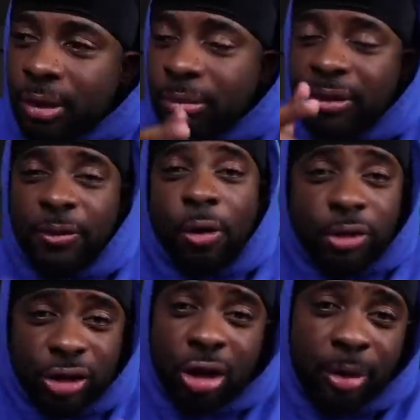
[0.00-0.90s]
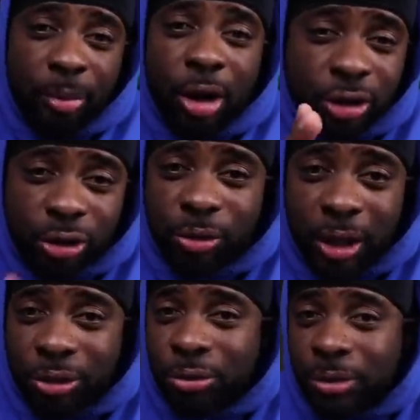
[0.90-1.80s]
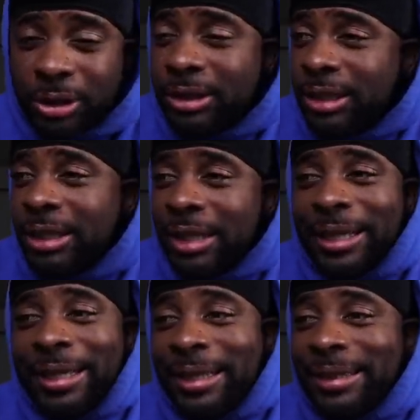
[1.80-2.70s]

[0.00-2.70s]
Before we start part two, I do want to say that